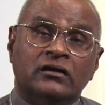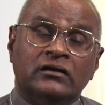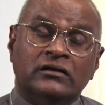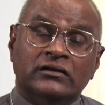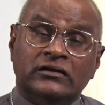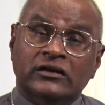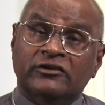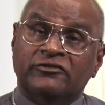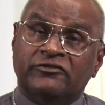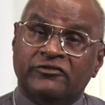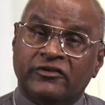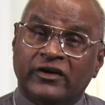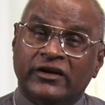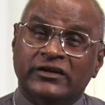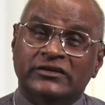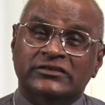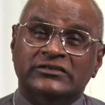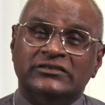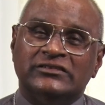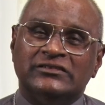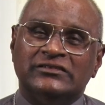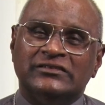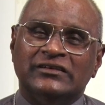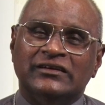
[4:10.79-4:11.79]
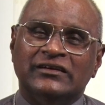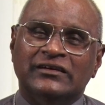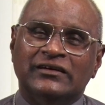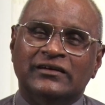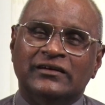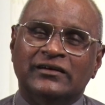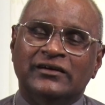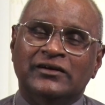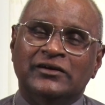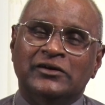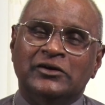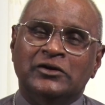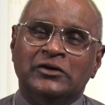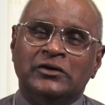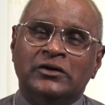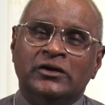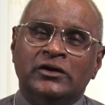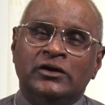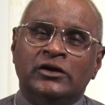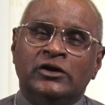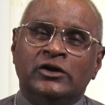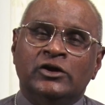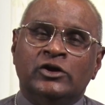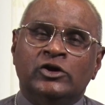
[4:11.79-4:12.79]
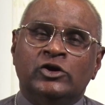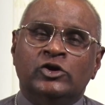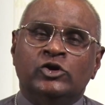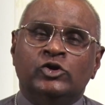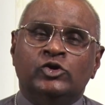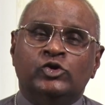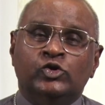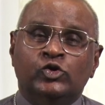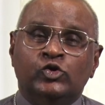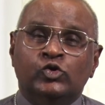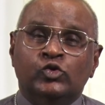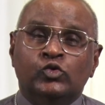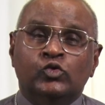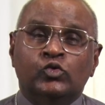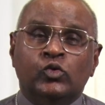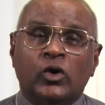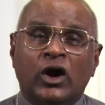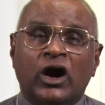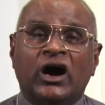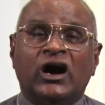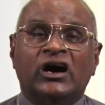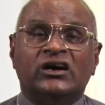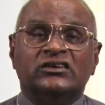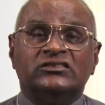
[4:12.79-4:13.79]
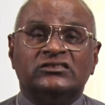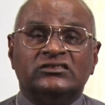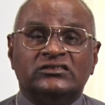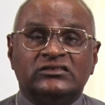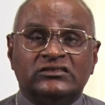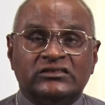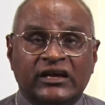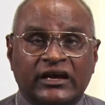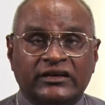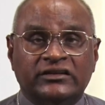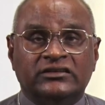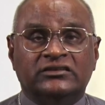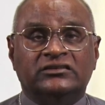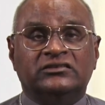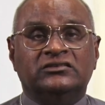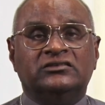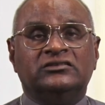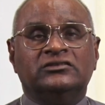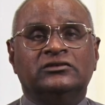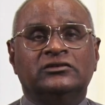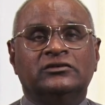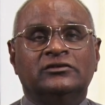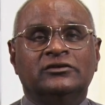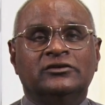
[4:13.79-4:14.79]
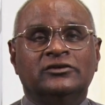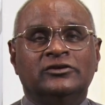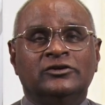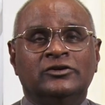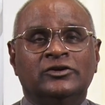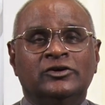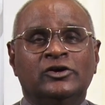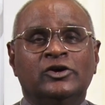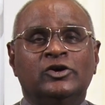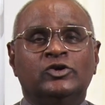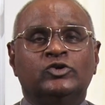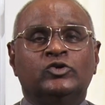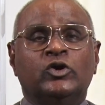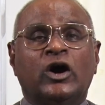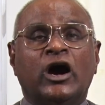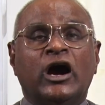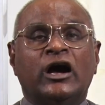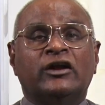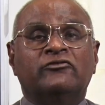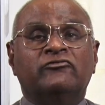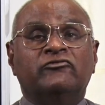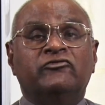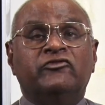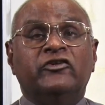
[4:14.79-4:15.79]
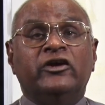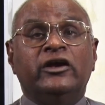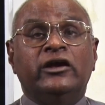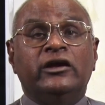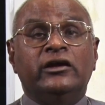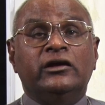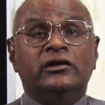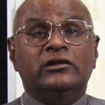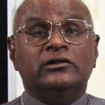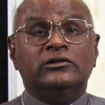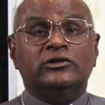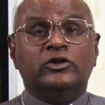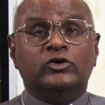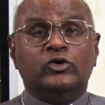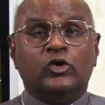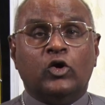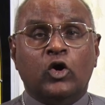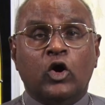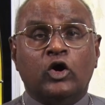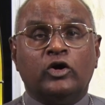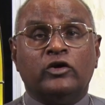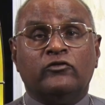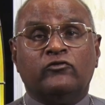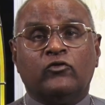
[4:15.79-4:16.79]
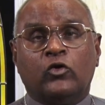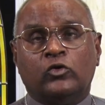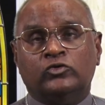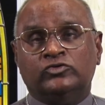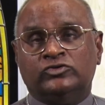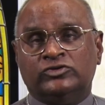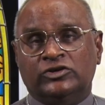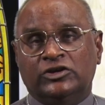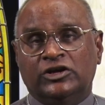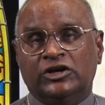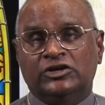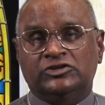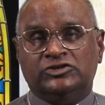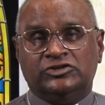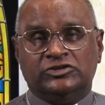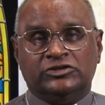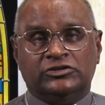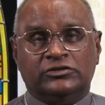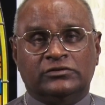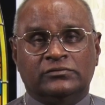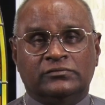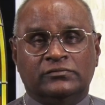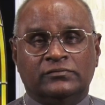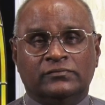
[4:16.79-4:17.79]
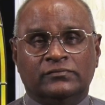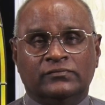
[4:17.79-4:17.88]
Dear friends, you are sent to unveil the God of consolation,